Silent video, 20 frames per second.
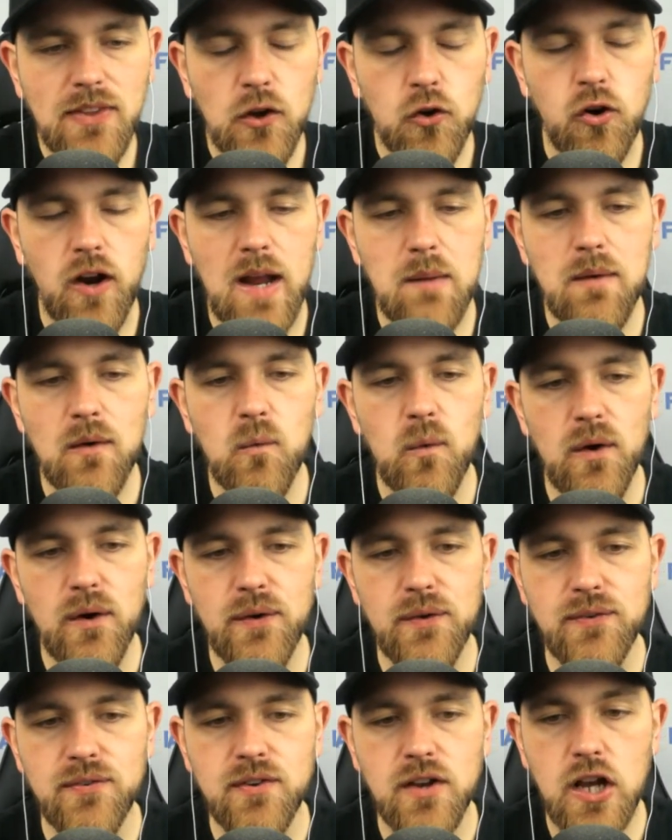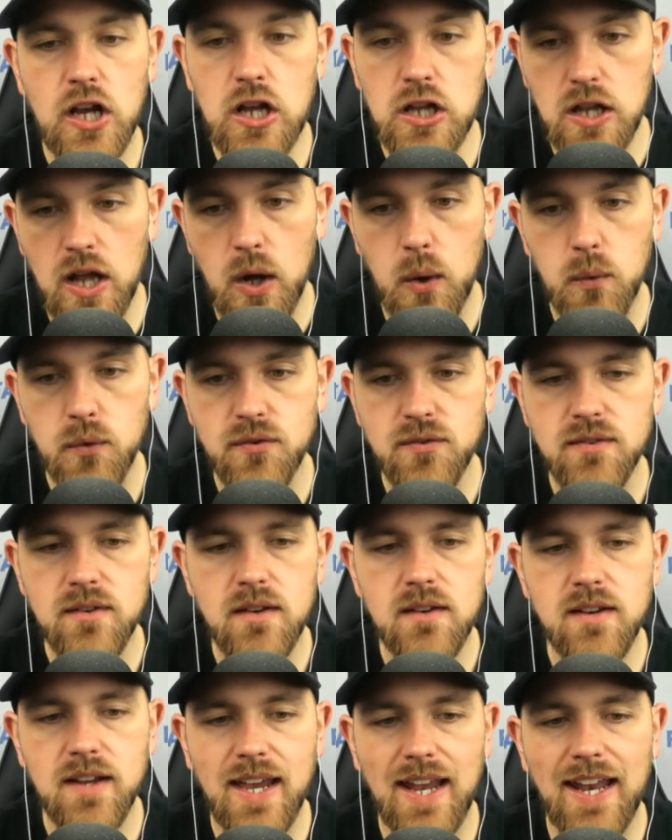Kremer was close
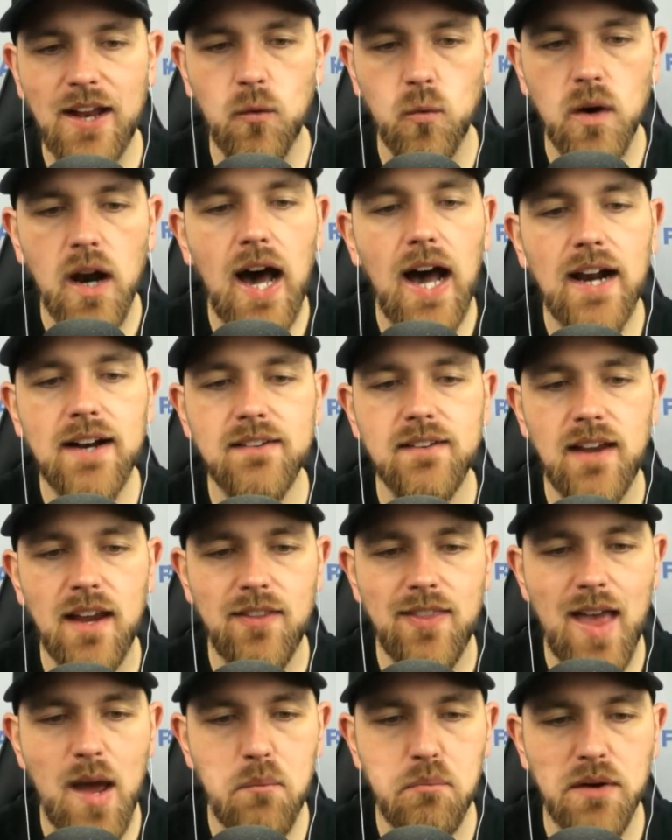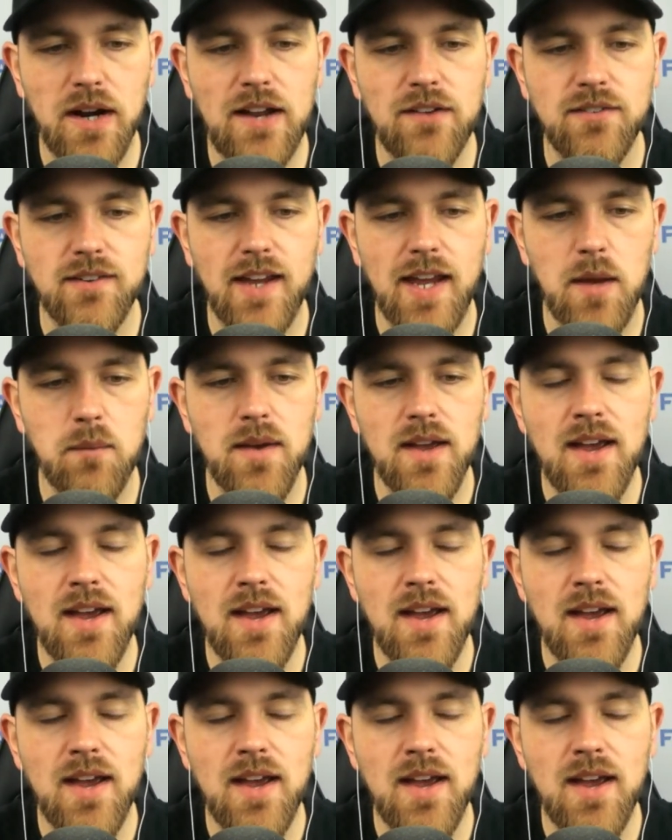to getting rocked in that Braves game.